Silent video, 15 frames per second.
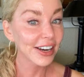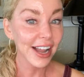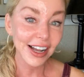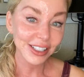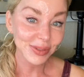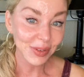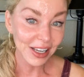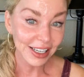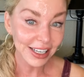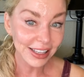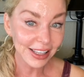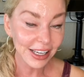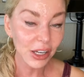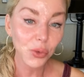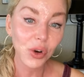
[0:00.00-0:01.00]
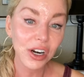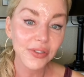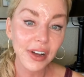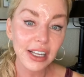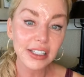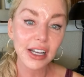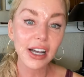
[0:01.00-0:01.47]
on Ask Me Anything and What
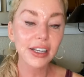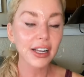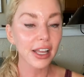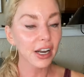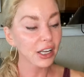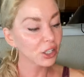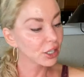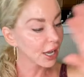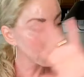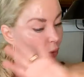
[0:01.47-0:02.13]
Have I Done, and I,